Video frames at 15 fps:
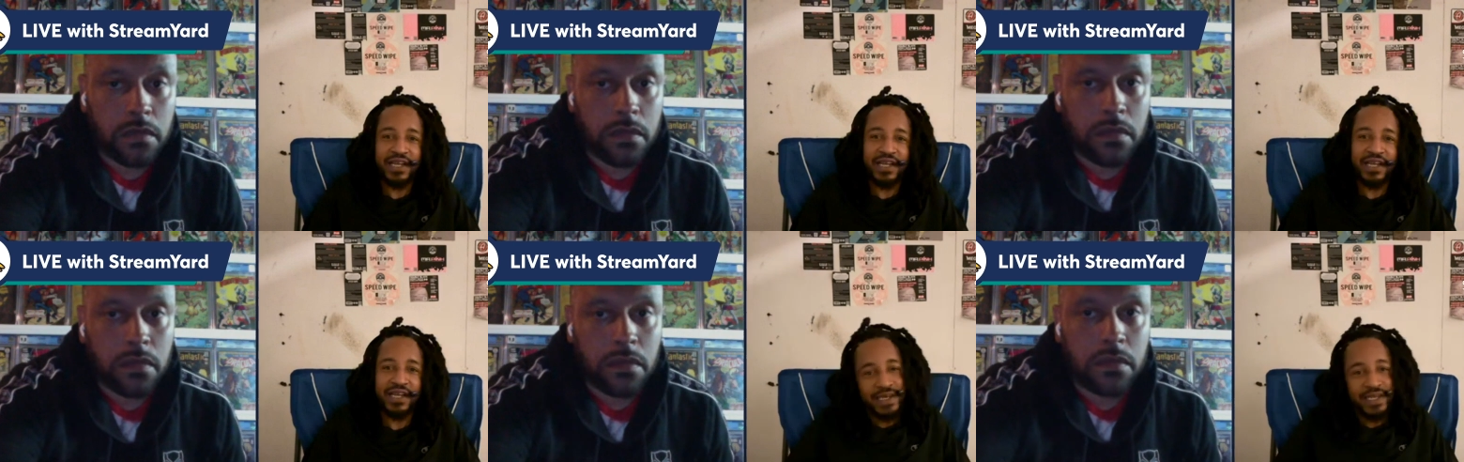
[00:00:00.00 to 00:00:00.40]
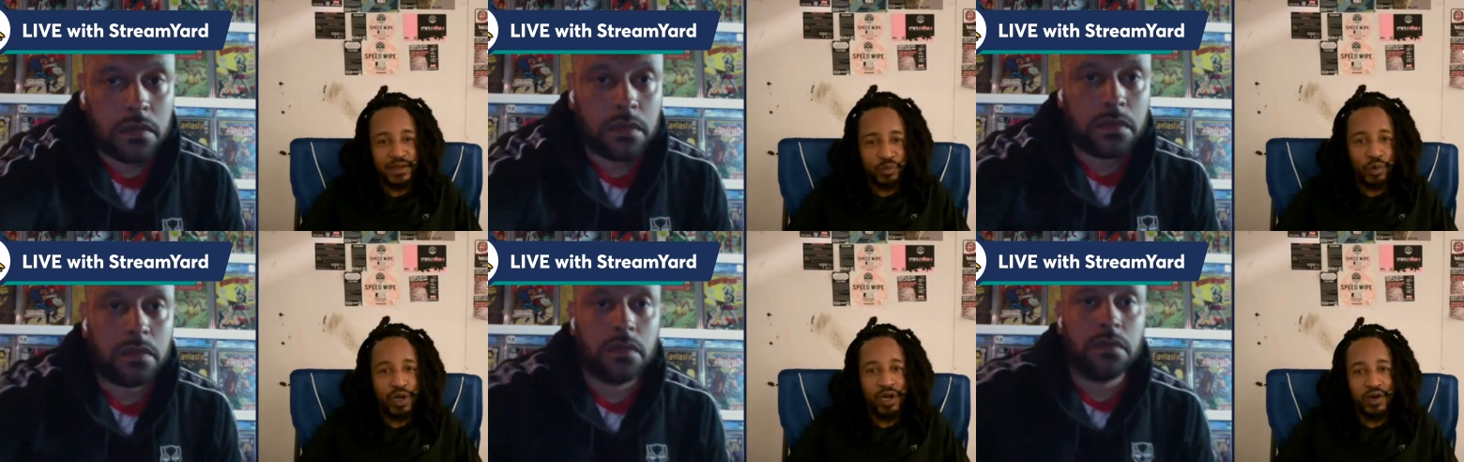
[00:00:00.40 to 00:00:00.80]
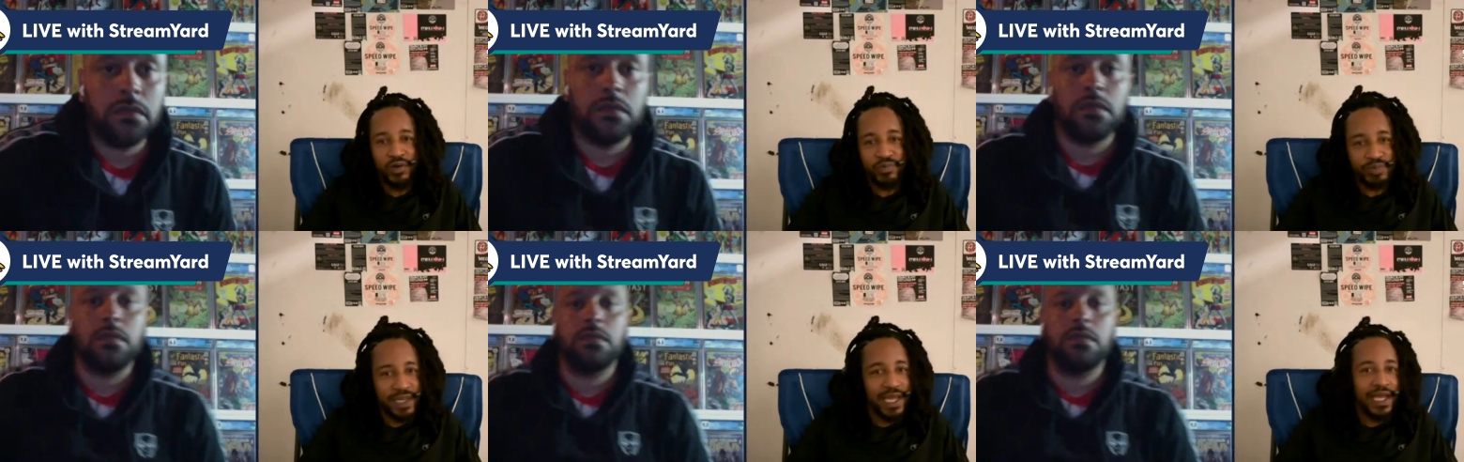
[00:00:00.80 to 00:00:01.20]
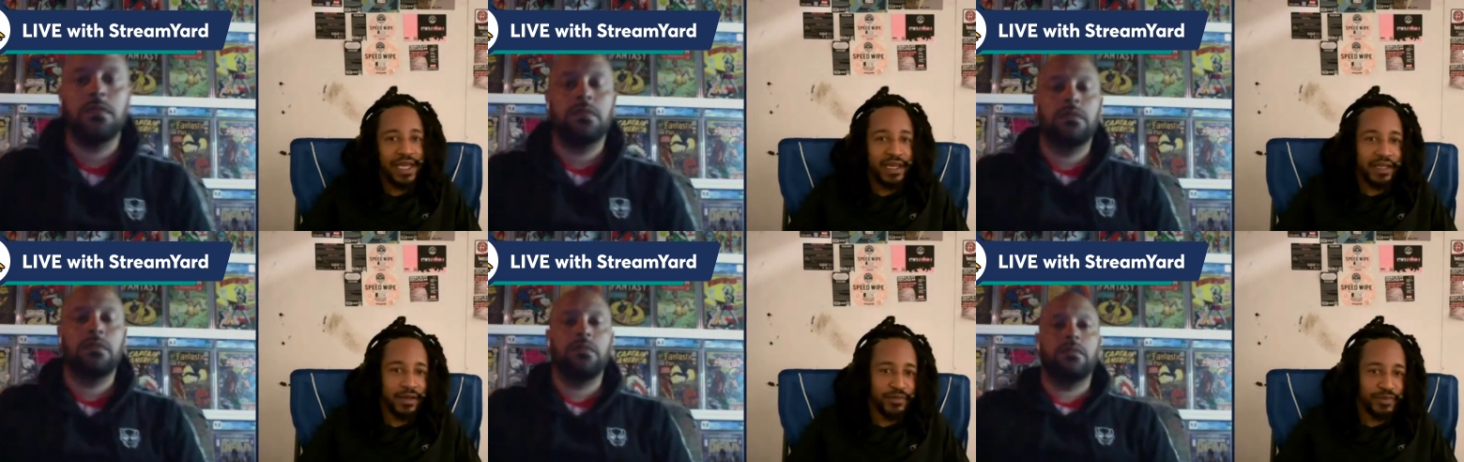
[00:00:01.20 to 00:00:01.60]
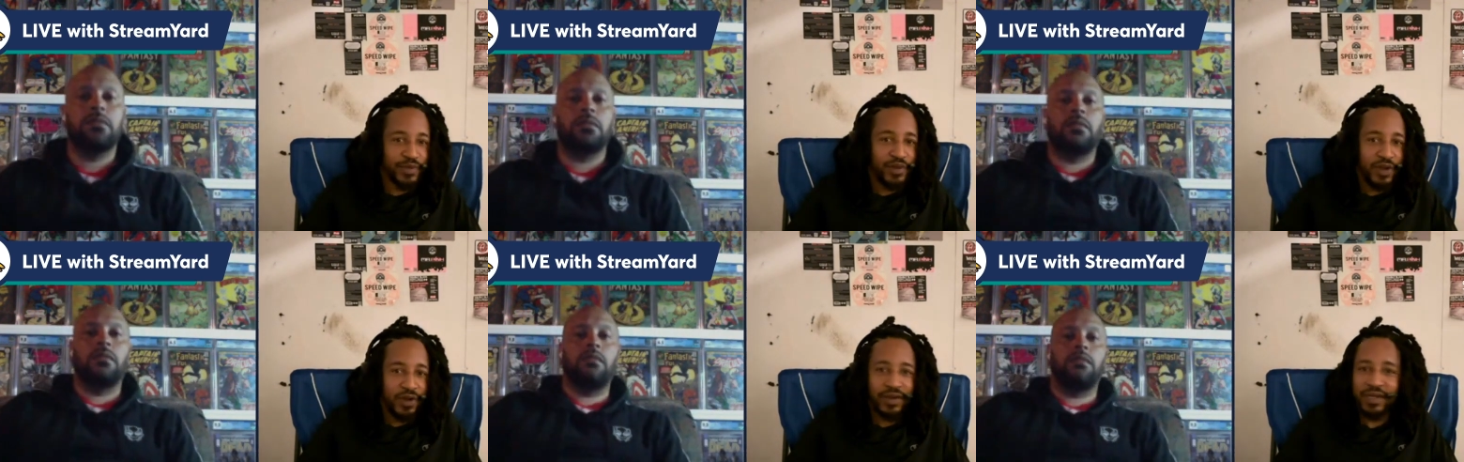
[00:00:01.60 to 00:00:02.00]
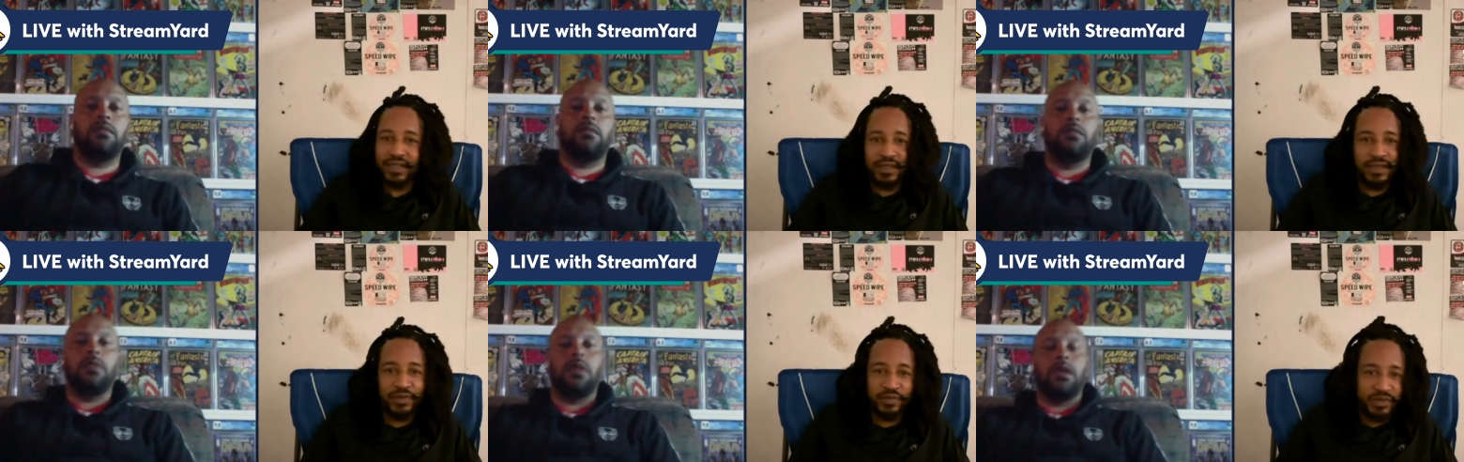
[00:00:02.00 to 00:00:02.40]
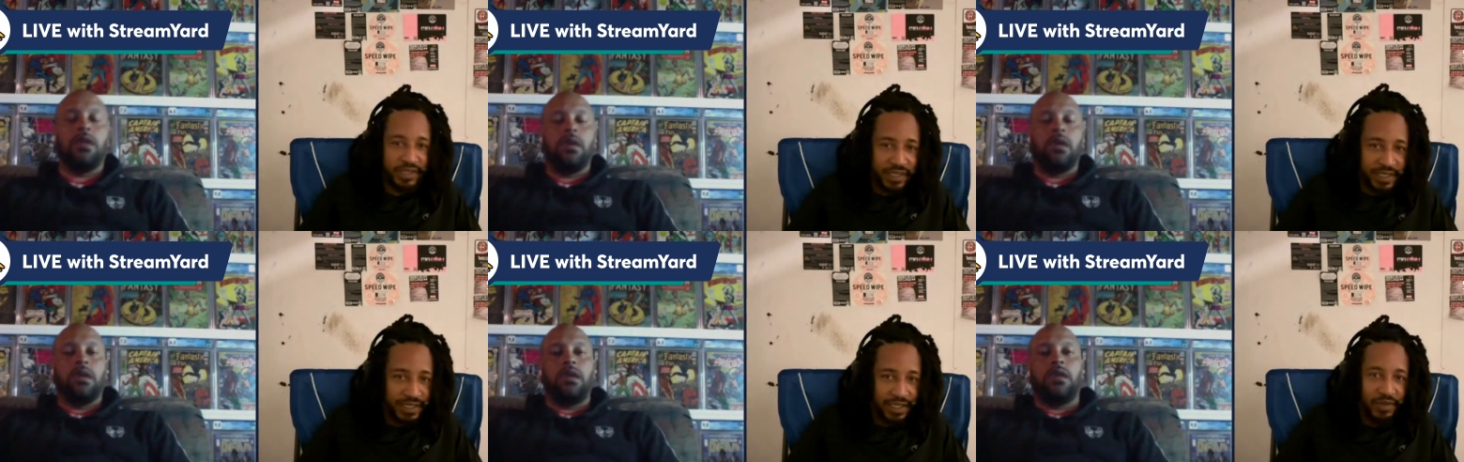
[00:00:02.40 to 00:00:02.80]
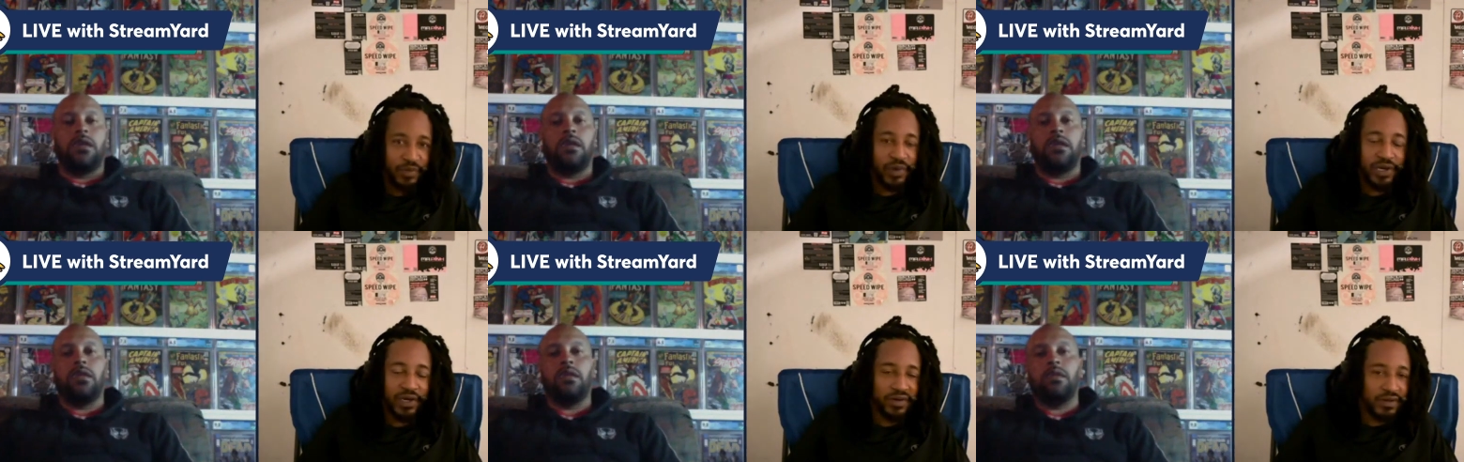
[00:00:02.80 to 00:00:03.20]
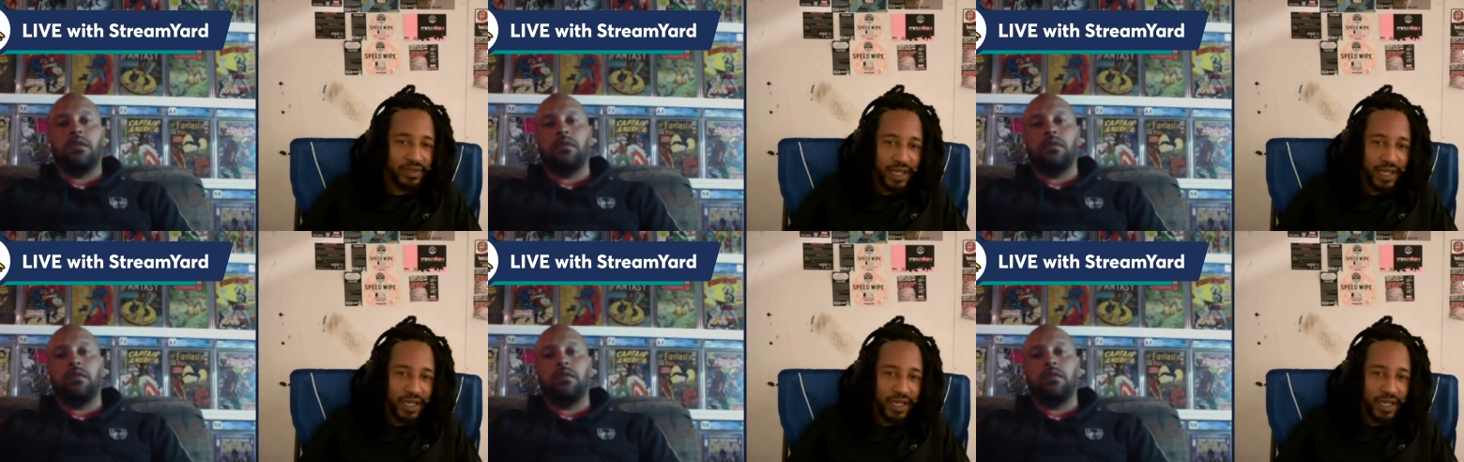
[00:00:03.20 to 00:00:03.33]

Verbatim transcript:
Speaker 1: He did well playing him. You know, he he did well.